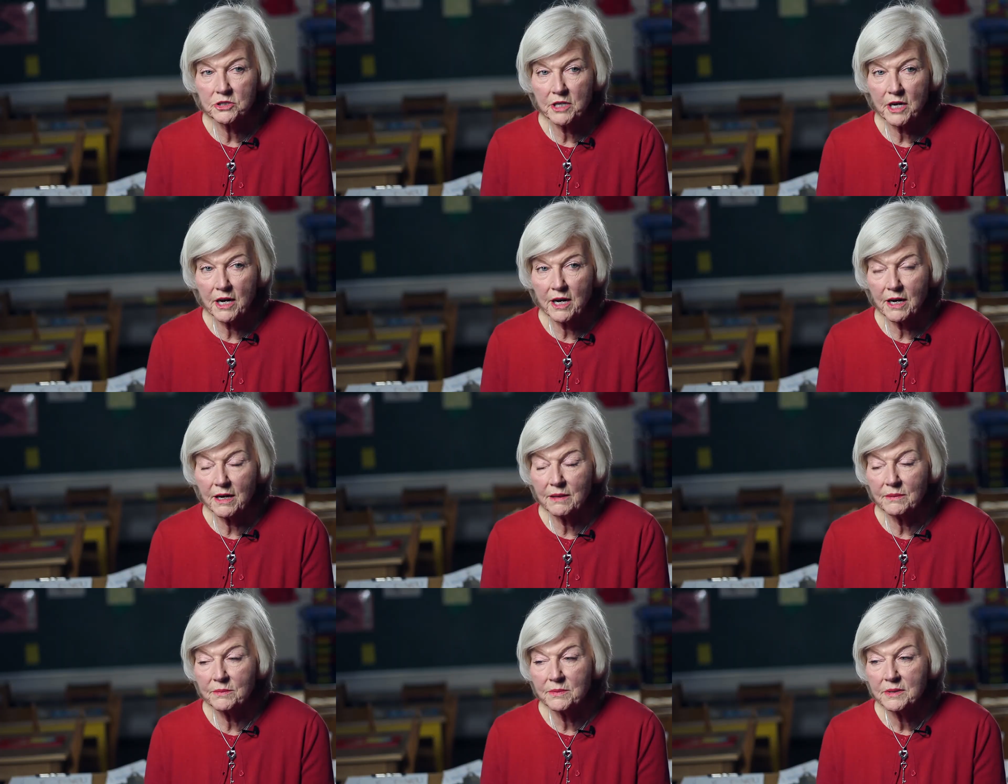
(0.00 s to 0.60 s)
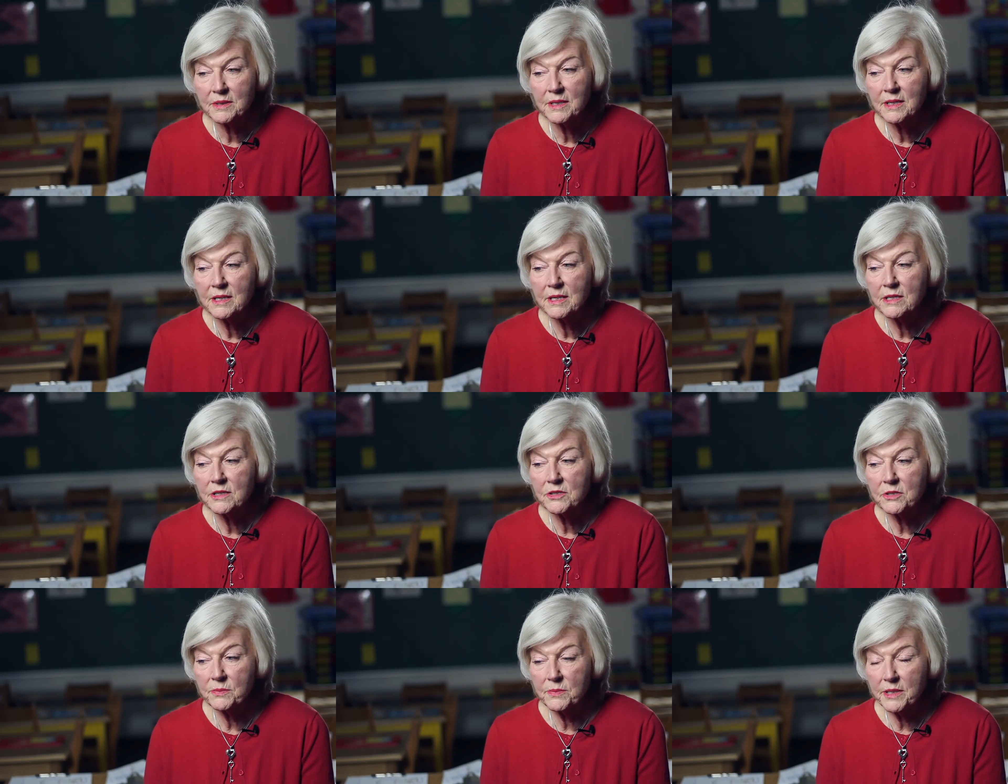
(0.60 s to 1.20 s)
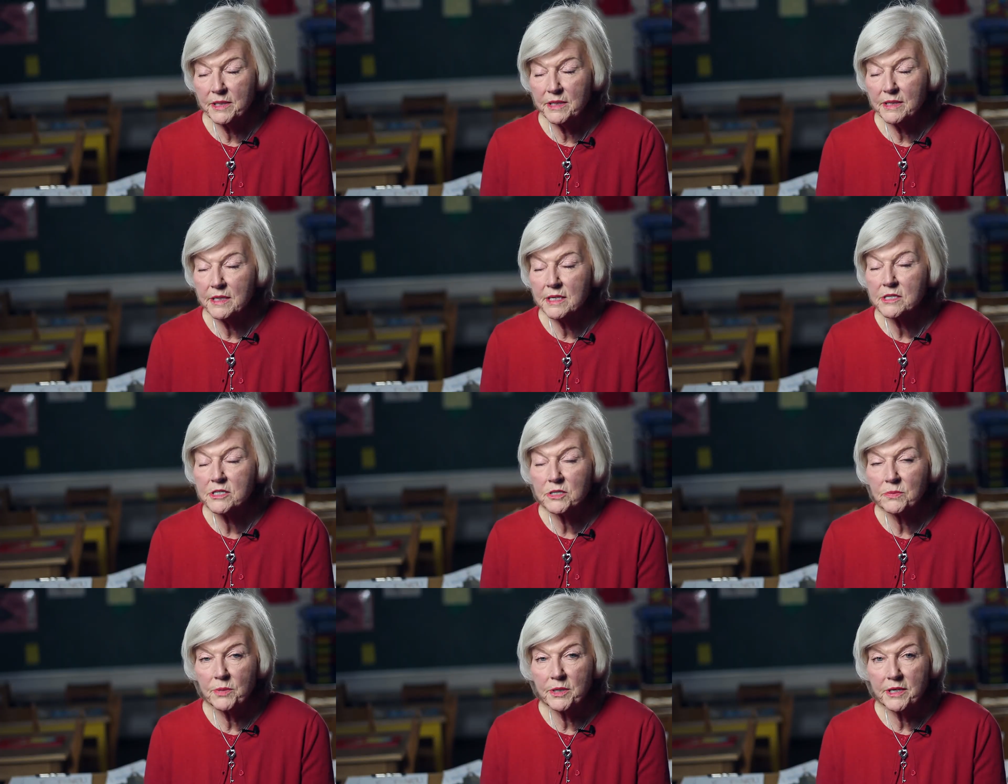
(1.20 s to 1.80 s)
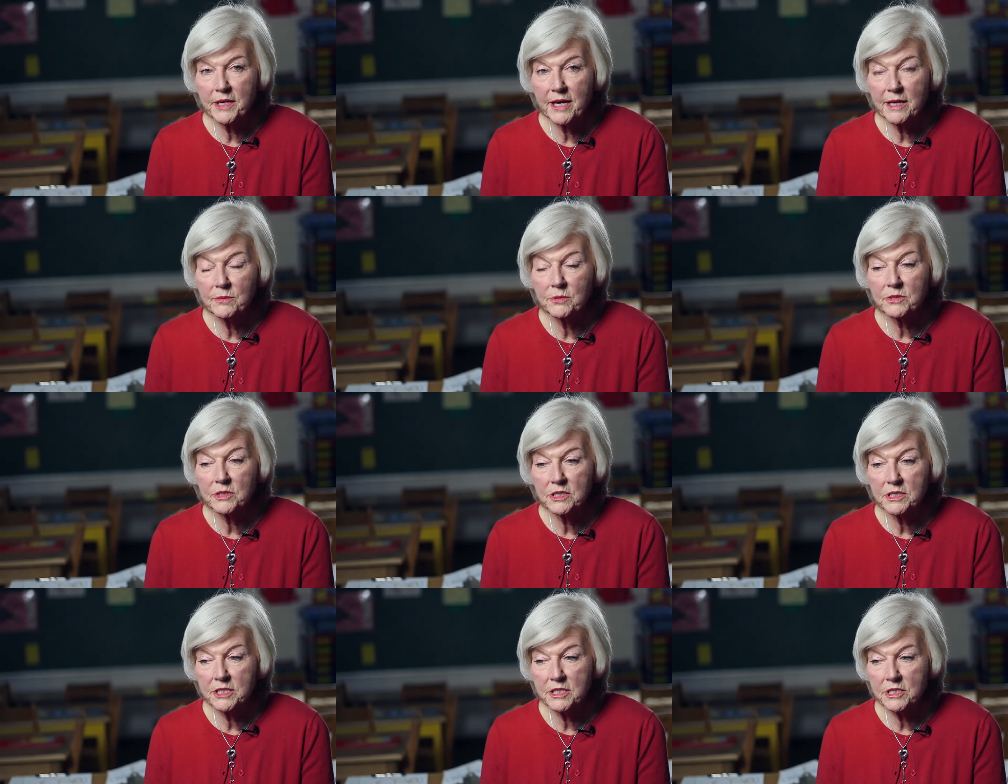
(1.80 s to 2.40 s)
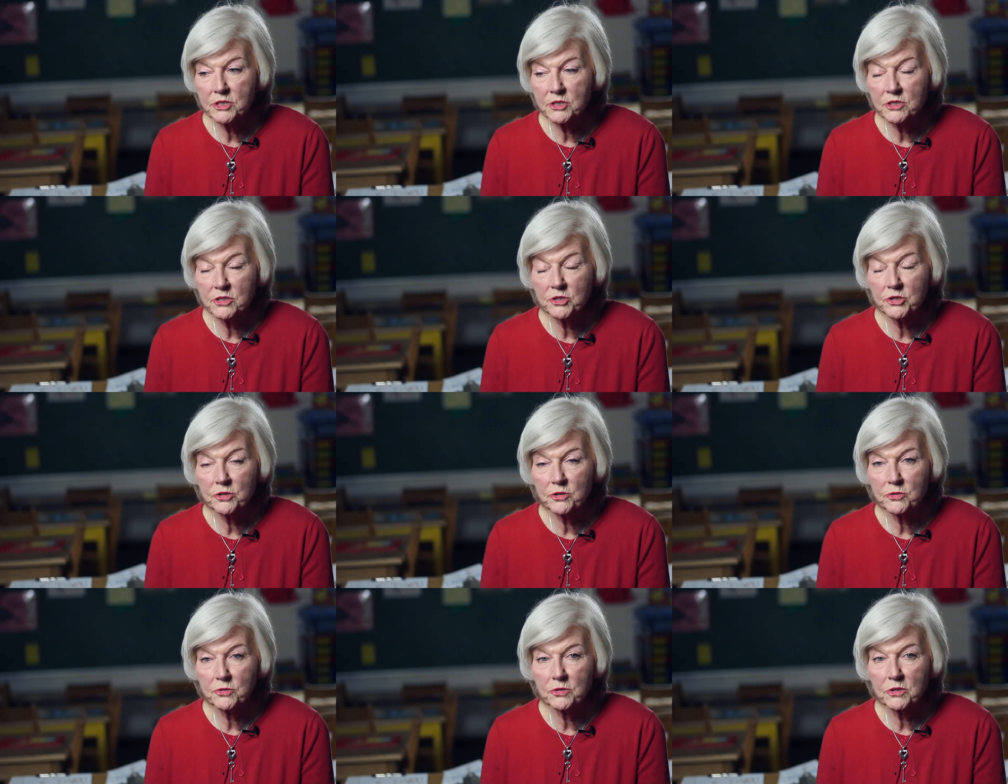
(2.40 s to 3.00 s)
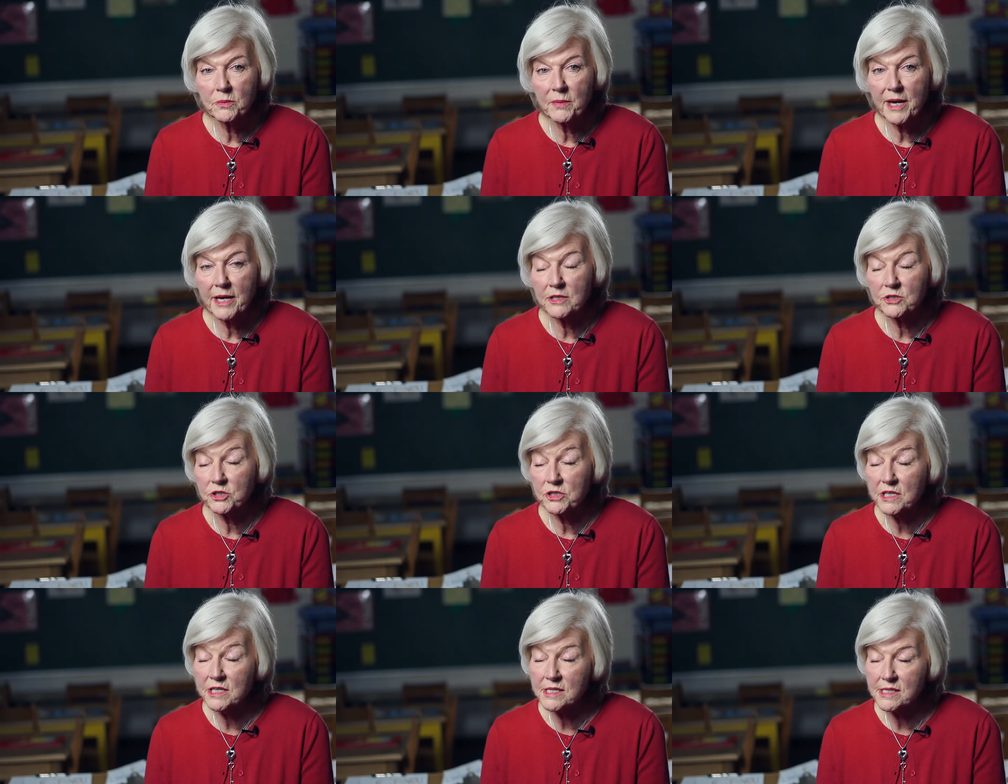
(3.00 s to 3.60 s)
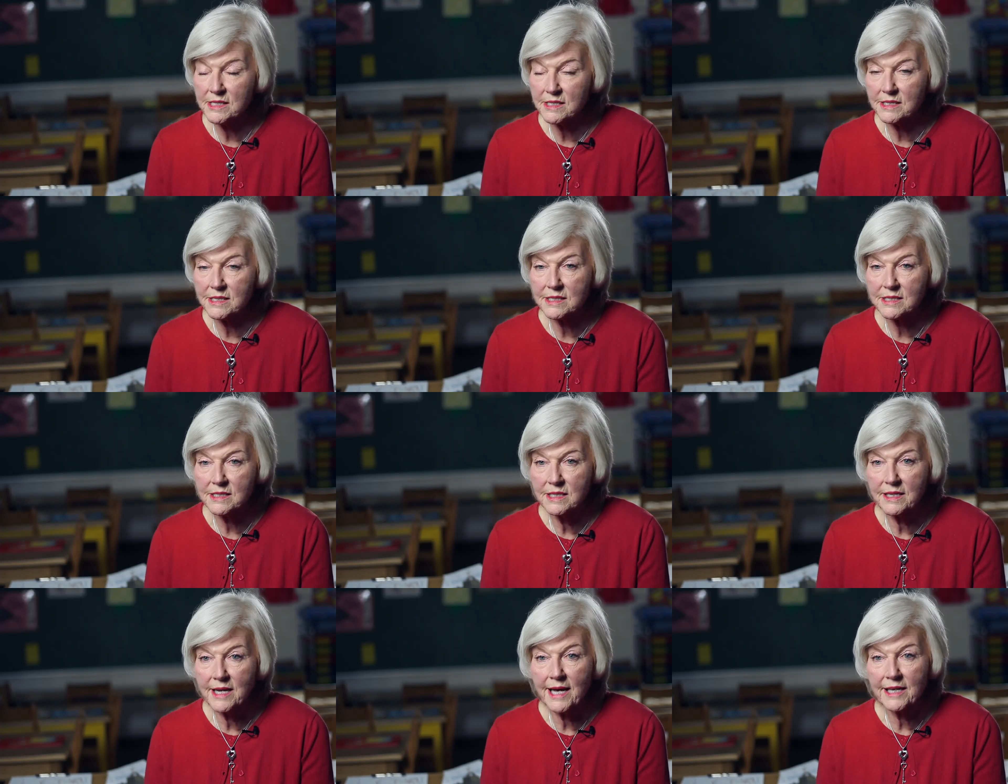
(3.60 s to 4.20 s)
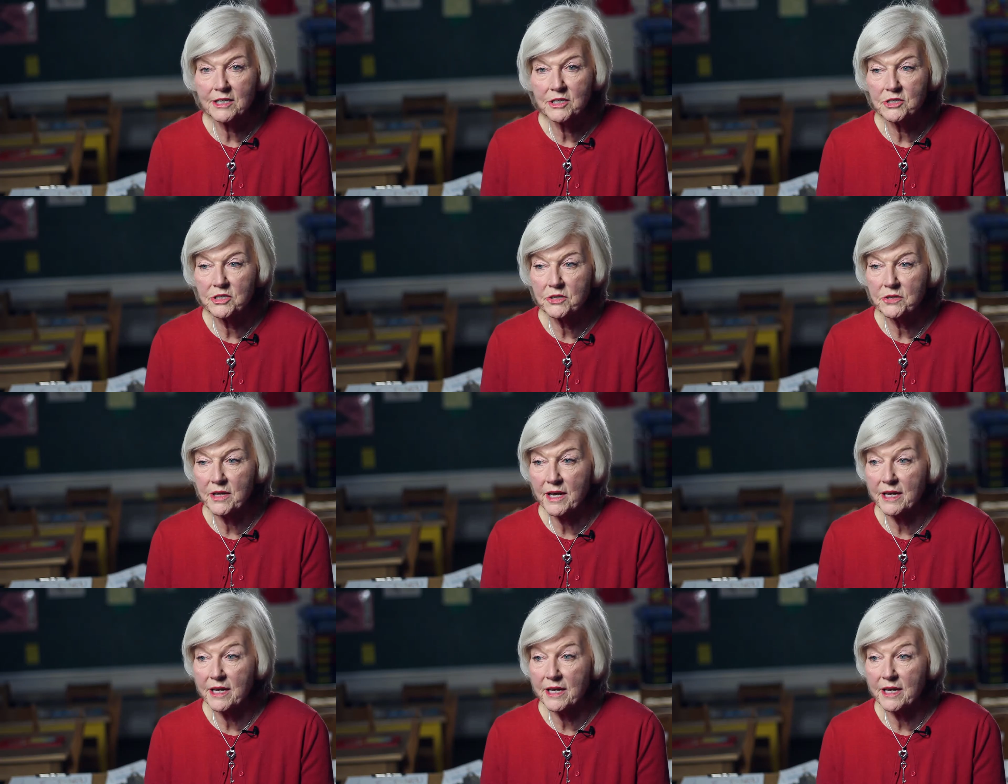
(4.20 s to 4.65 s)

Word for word: job to me is to be able to teach the children about Jesus, and I can do